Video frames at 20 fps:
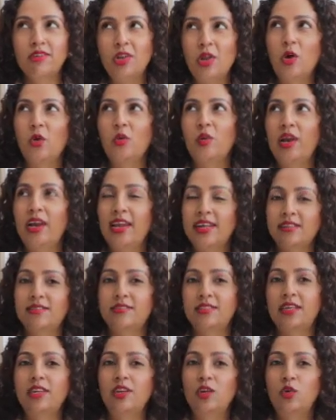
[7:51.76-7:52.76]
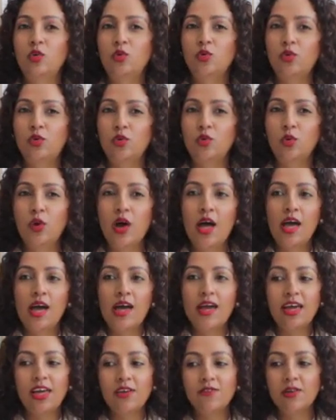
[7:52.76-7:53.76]
know less than you do,
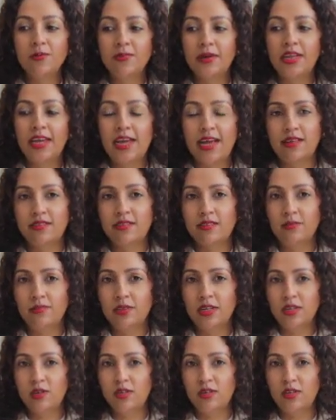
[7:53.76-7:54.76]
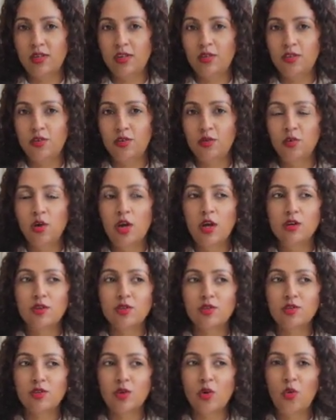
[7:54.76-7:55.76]
everybody has something to teach you.
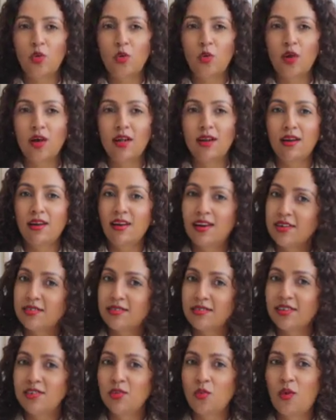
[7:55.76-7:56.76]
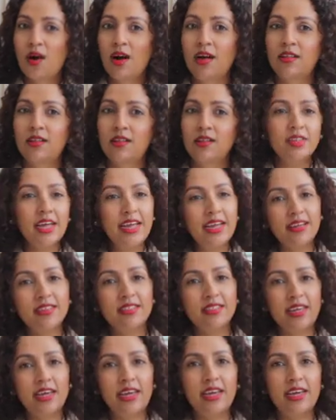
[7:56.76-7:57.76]
So listen well,
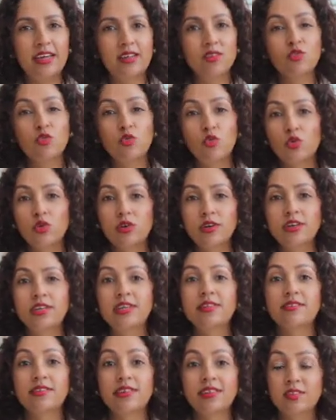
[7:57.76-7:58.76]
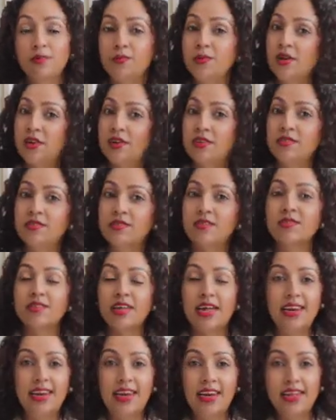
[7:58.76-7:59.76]
take their stories, experiences,
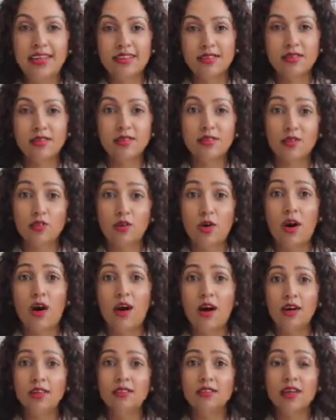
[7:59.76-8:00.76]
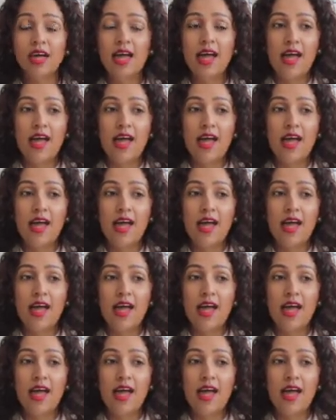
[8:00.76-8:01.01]
and lessons to heart,